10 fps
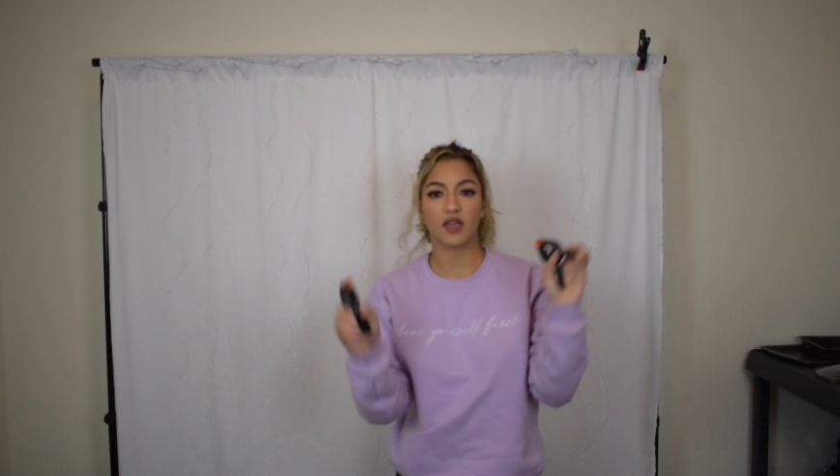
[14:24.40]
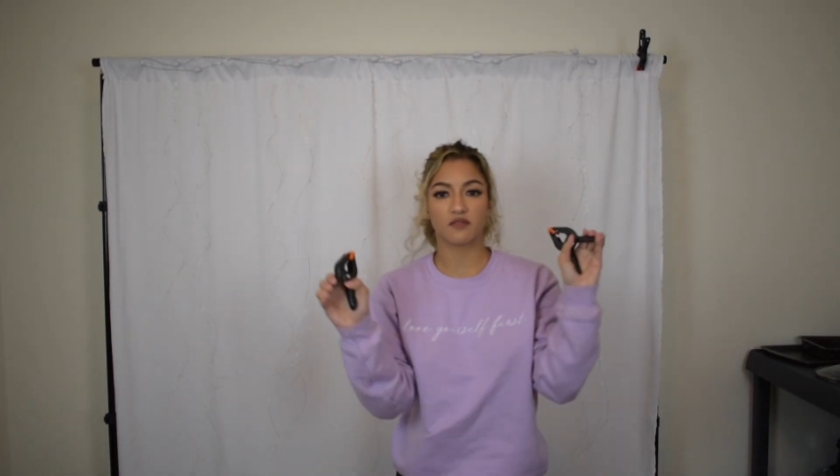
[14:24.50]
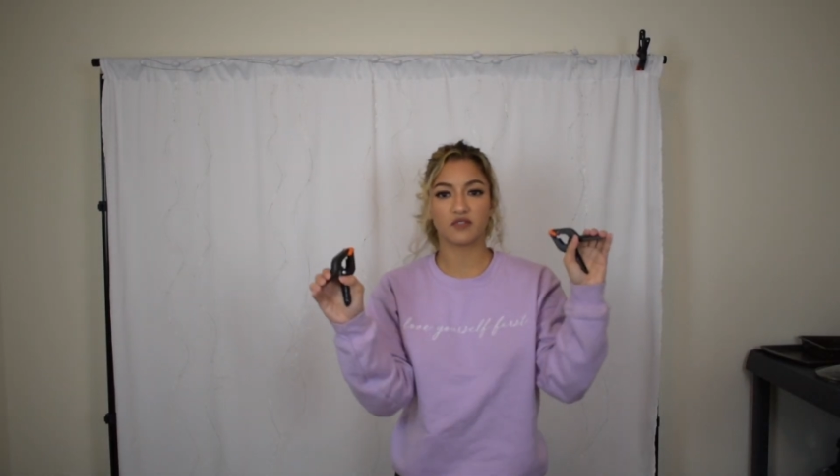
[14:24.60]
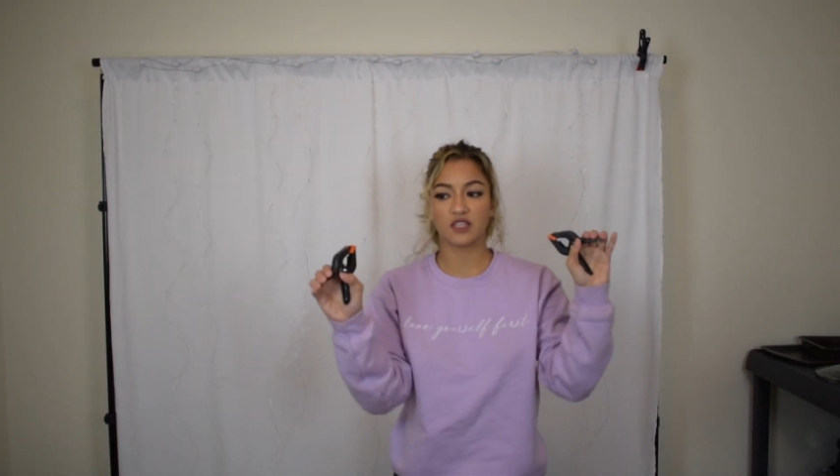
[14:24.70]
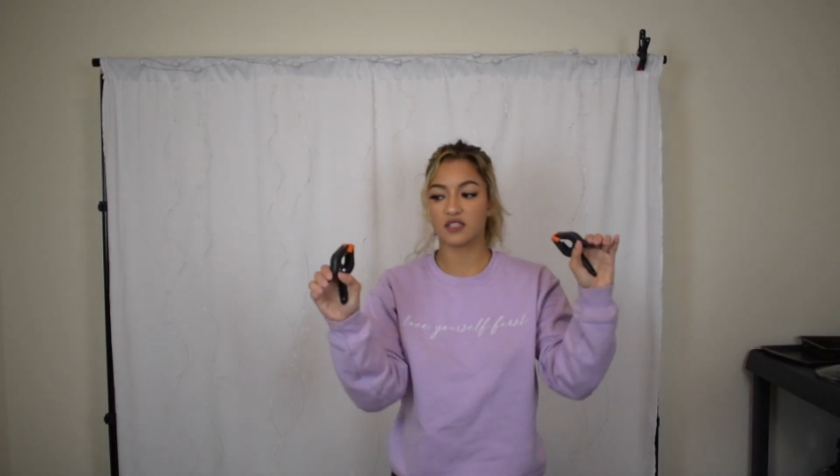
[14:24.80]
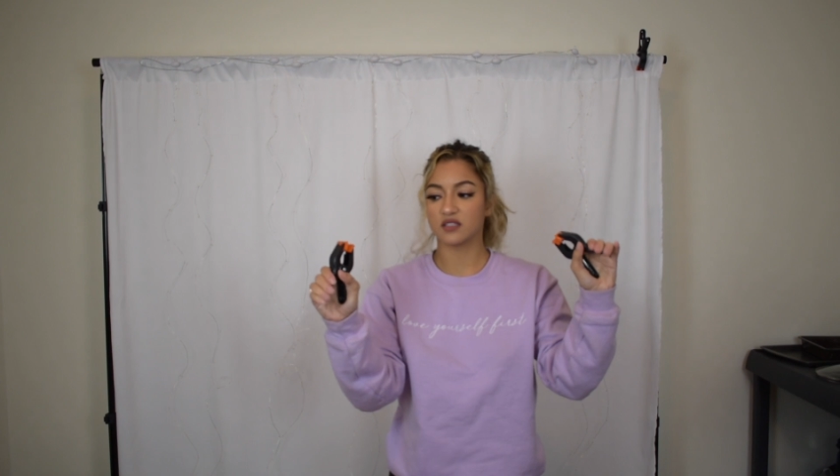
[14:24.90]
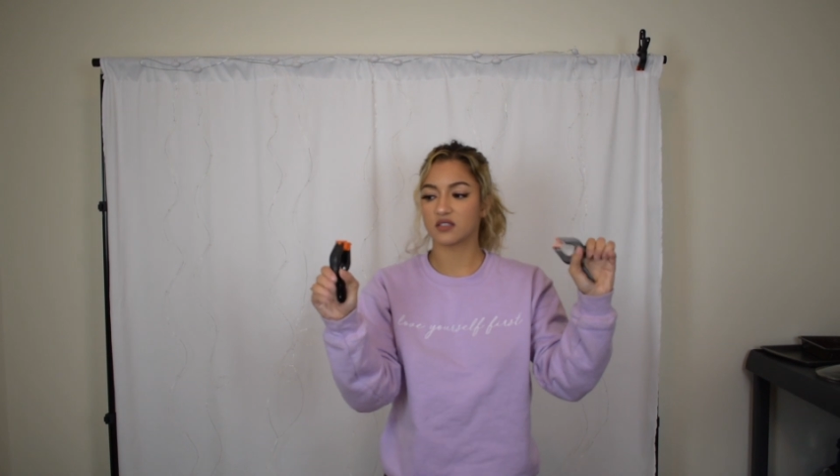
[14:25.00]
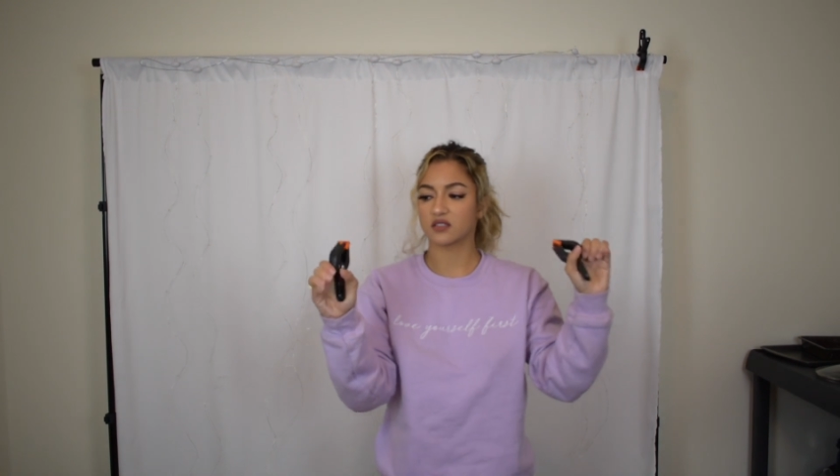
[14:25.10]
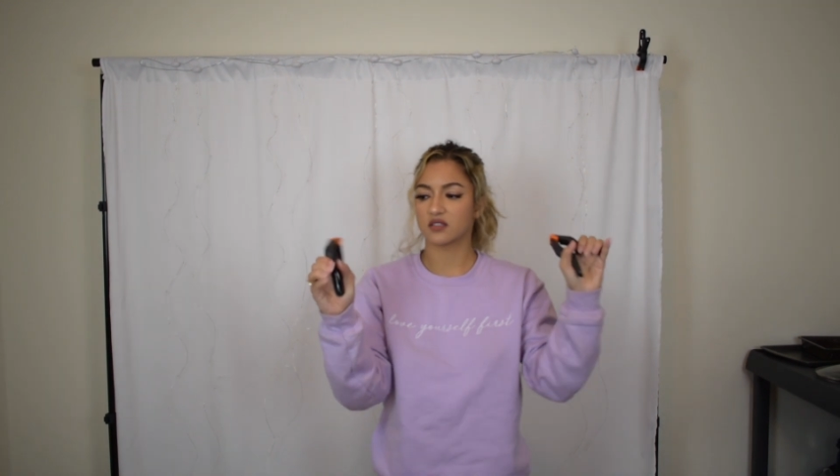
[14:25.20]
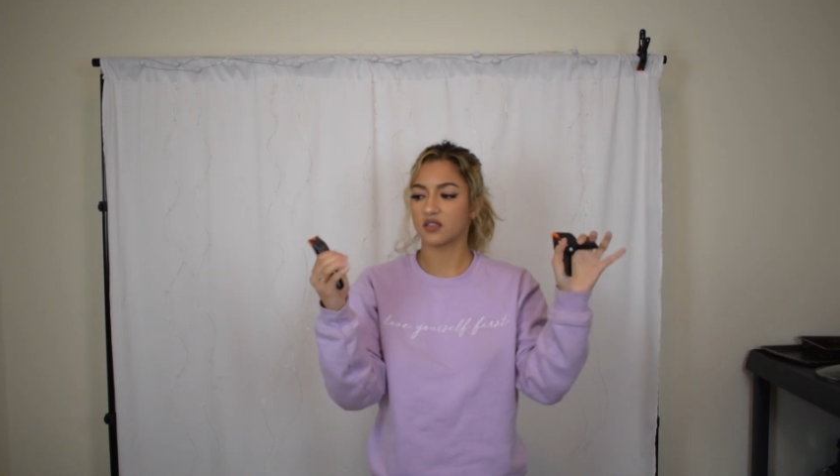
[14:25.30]
I have
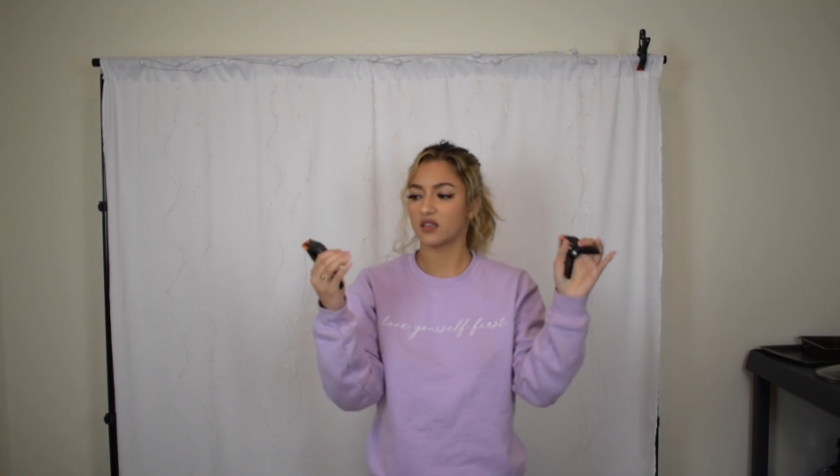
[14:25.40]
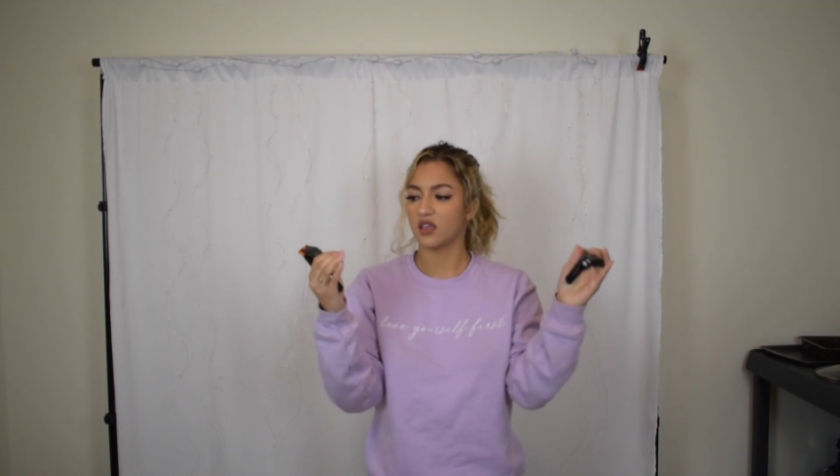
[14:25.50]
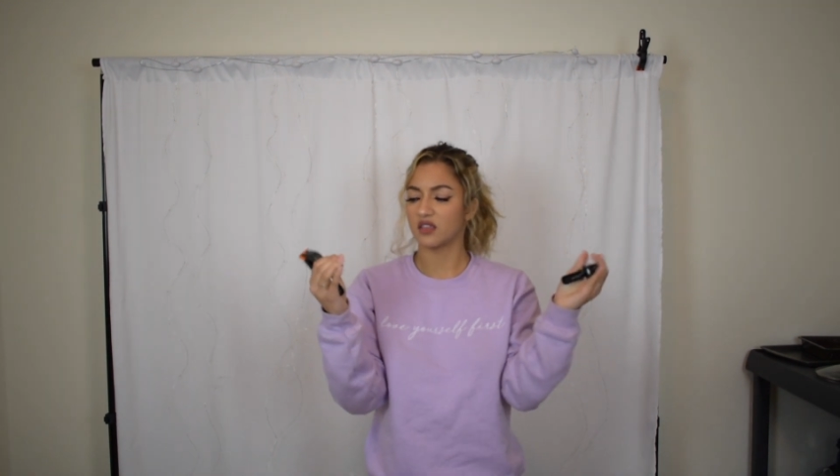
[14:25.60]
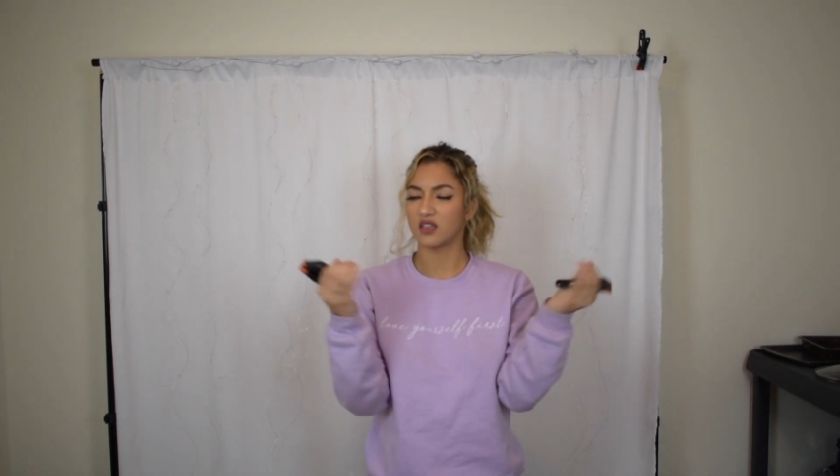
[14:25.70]
these, I